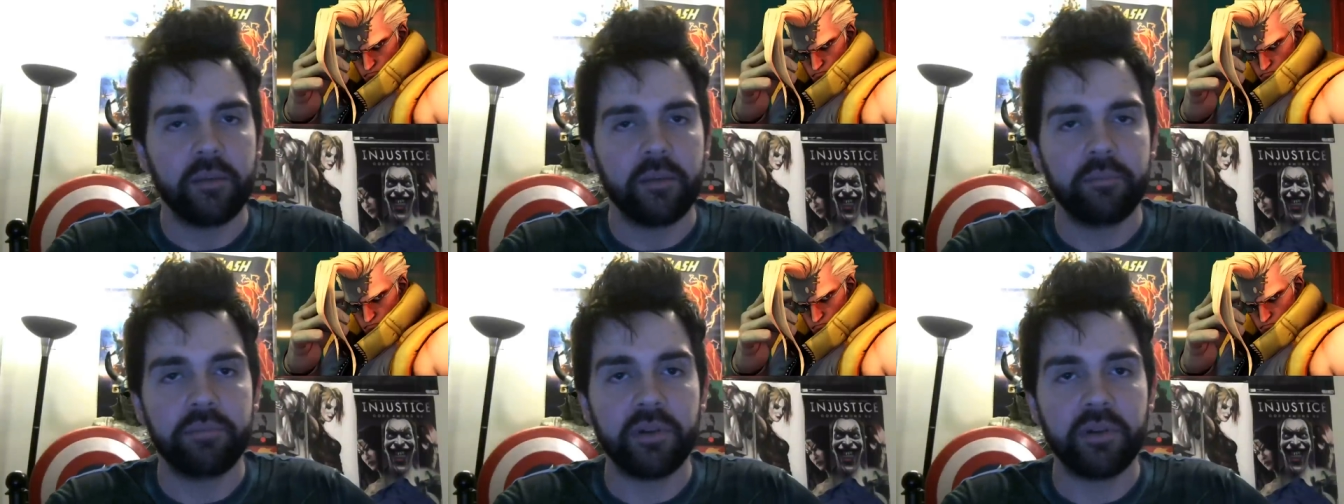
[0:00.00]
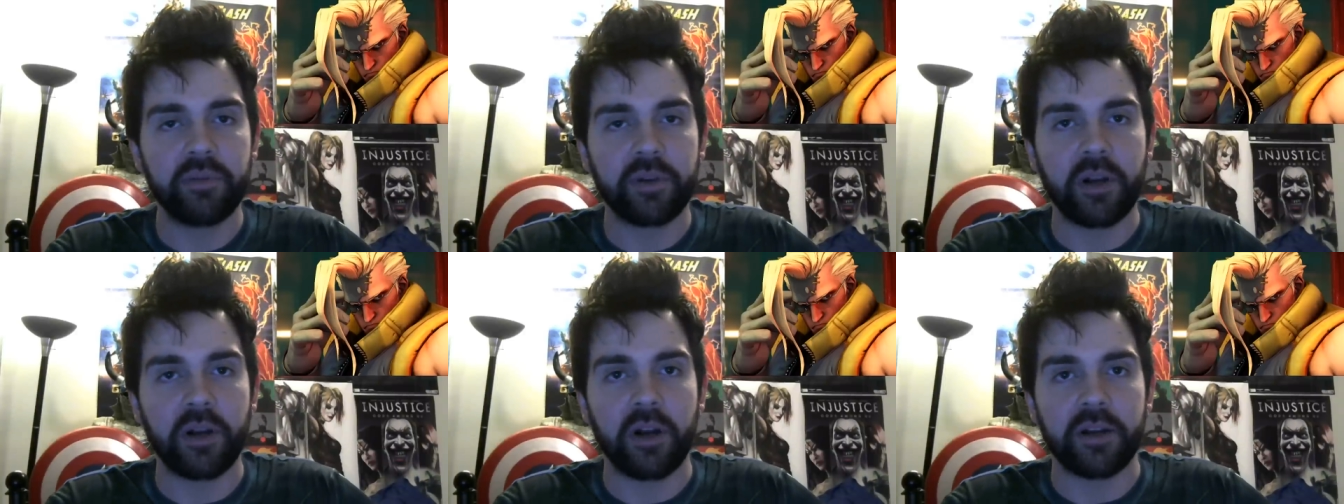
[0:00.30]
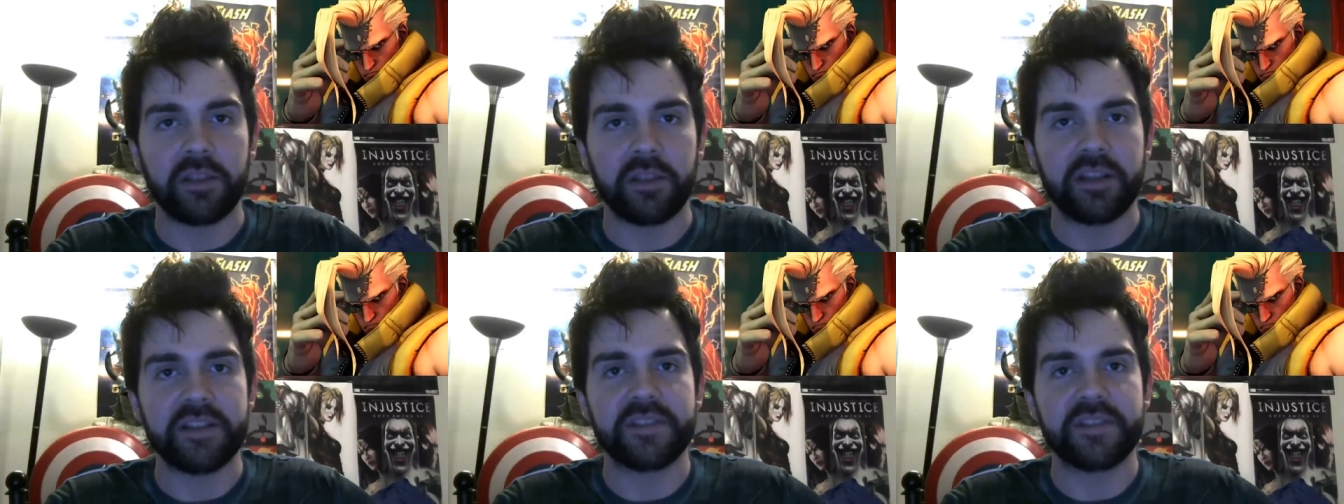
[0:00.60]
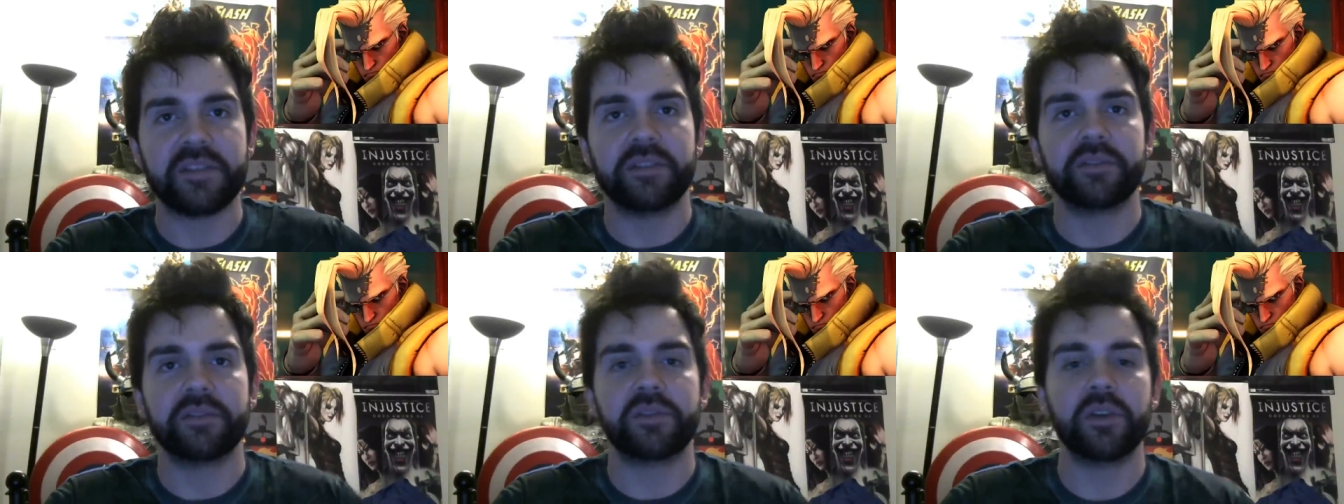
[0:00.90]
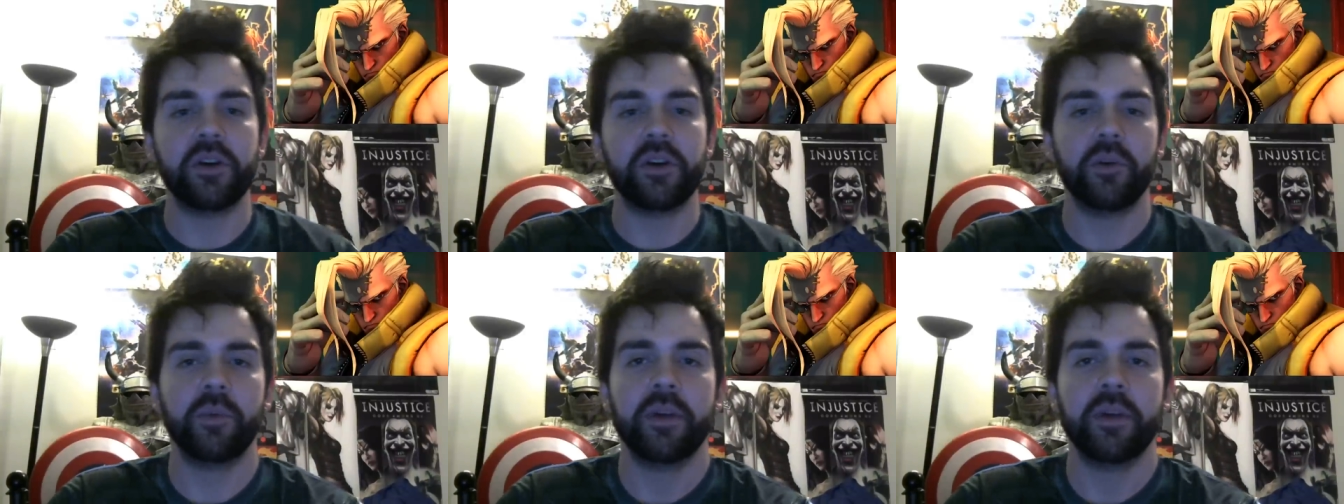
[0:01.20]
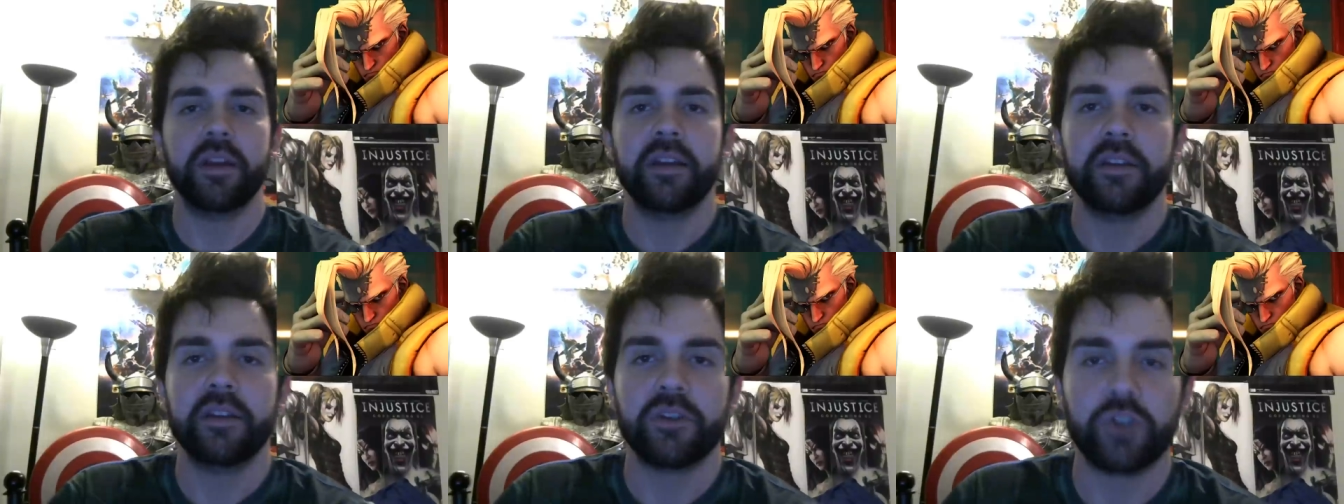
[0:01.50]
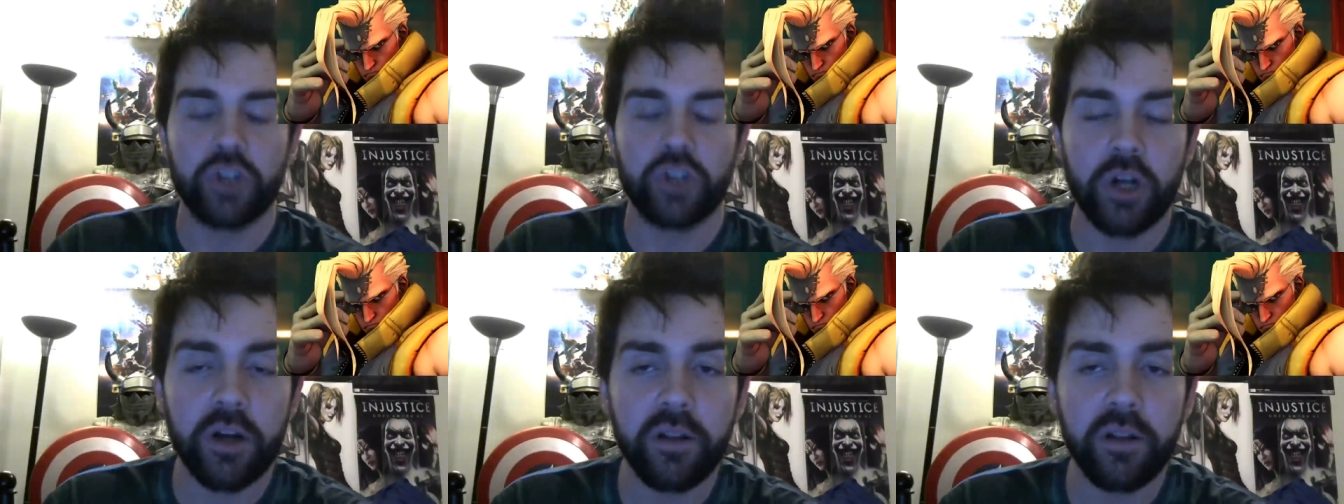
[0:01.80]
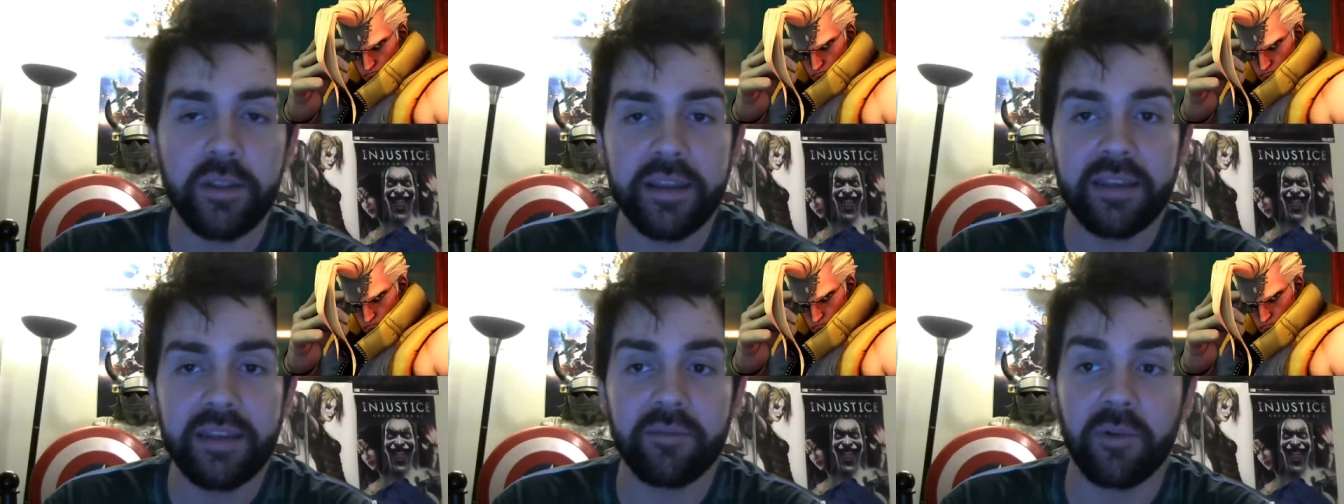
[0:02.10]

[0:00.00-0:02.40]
But regardless, so Charlie,